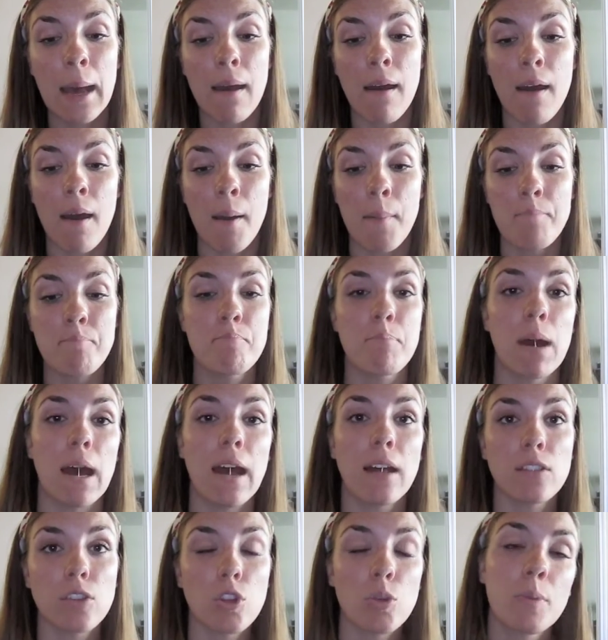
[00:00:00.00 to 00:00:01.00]

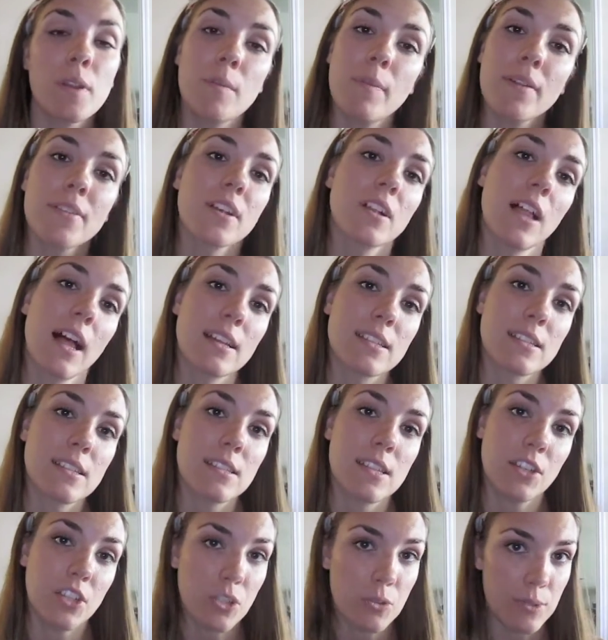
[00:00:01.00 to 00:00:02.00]
But a little bit about the
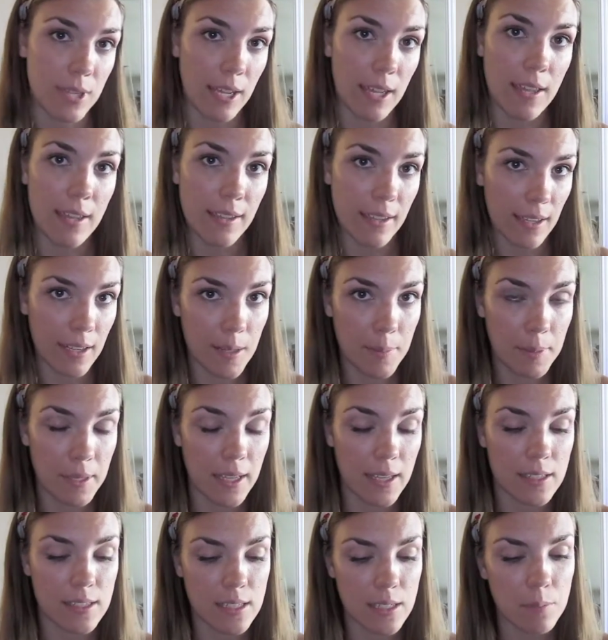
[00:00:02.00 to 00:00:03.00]
classes that you take in a
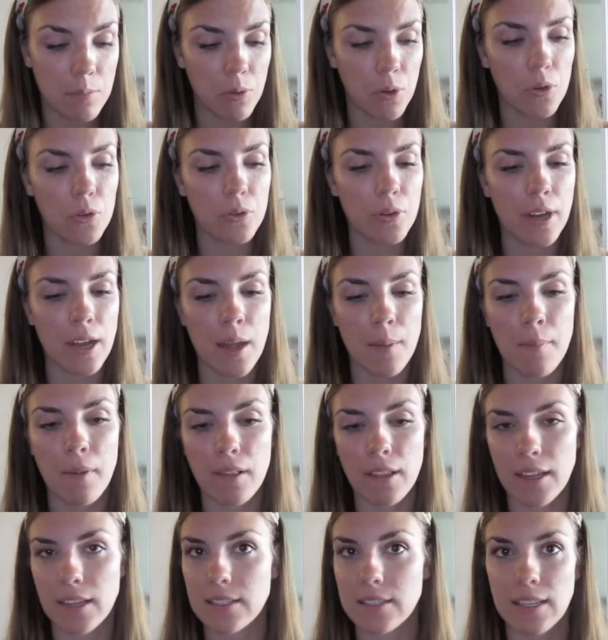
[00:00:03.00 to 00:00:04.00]
BSN program.
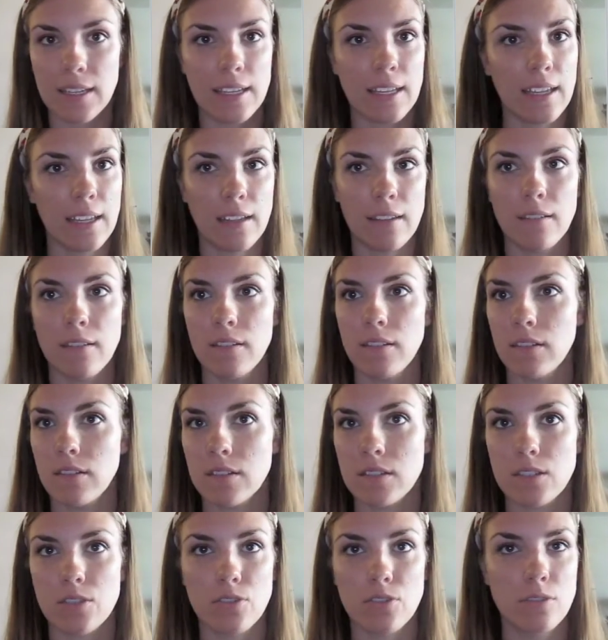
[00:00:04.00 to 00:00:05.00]
Like I said, again,
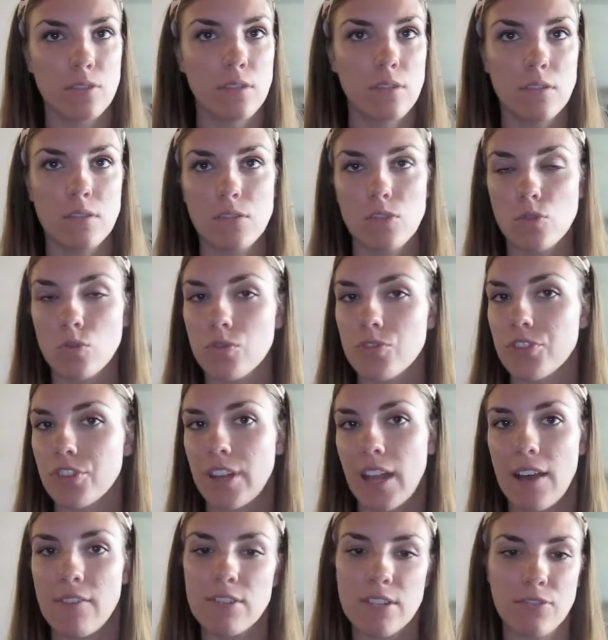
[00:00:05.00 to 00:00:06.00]
certain schools are
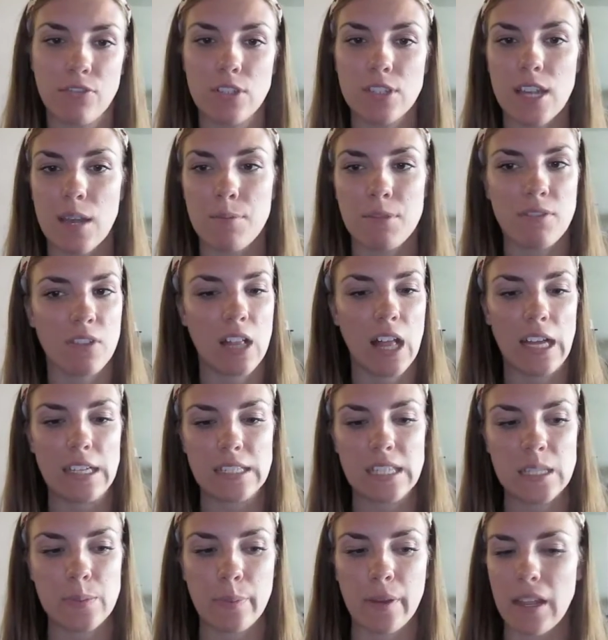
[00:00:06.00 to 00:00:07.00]
going to have different types of
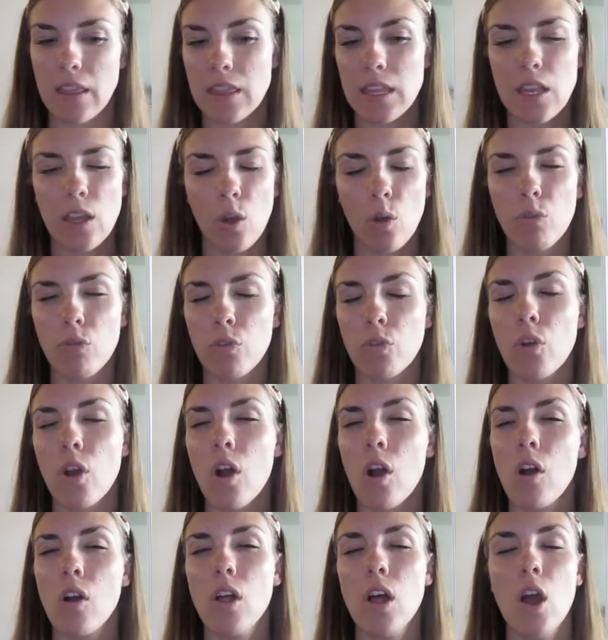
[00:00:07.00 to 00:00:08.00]
classes, but I think
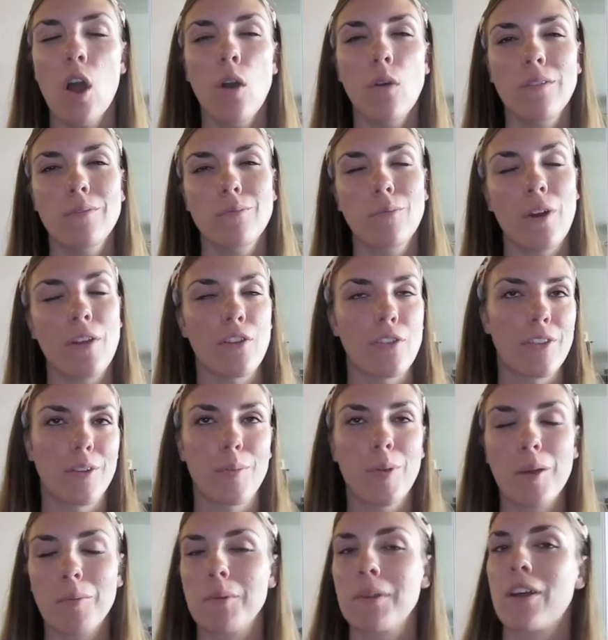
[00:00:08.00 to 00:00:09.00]
overall, whether they're
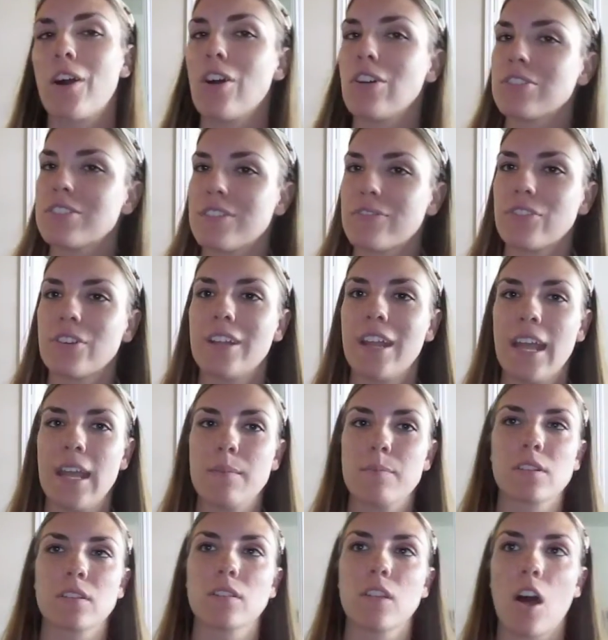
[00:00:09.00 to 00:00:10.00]
probably called different
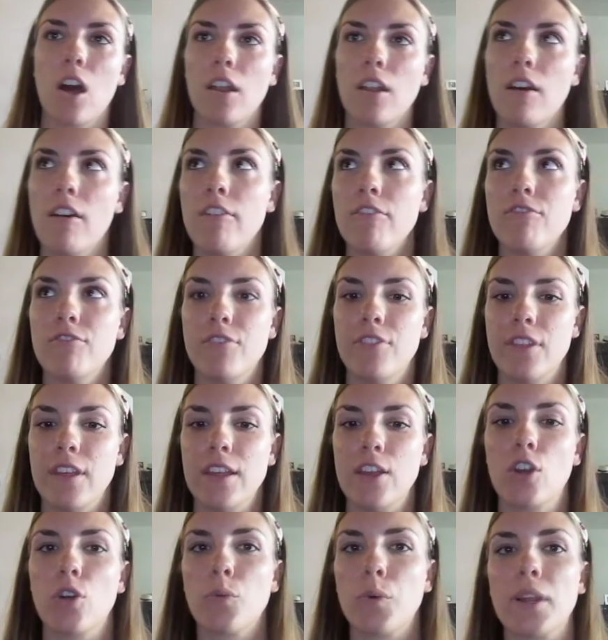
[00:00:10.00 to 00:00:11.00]
names, a lot of
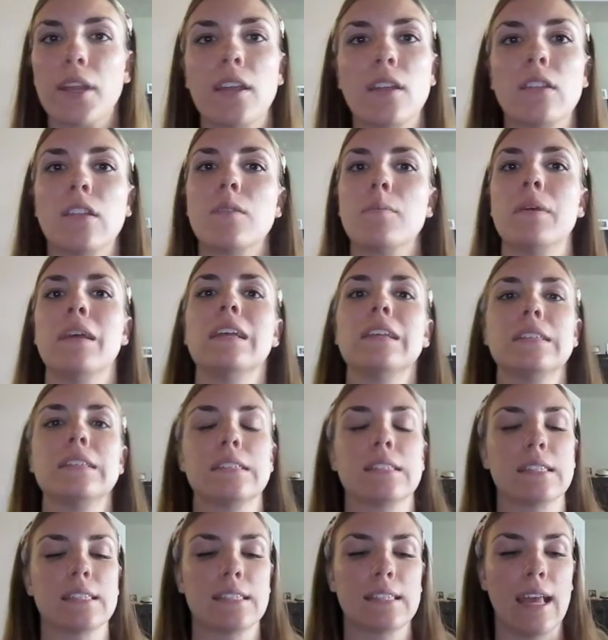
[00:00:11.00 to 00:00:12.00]
the curriculum is
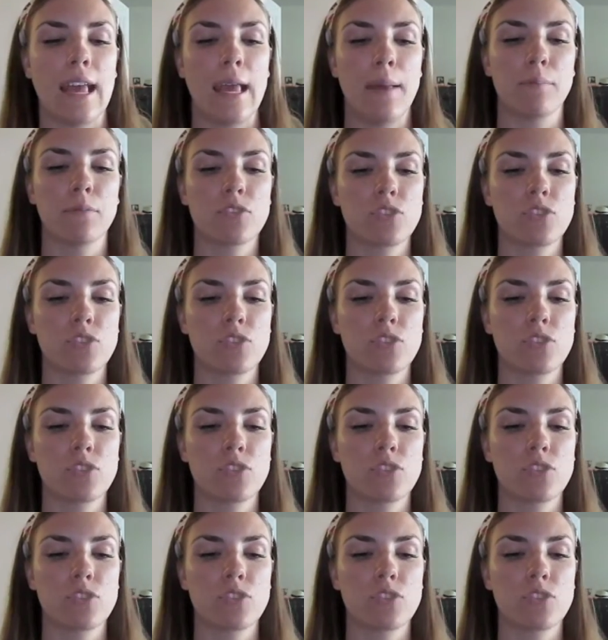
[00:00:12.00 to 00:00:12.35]
the same.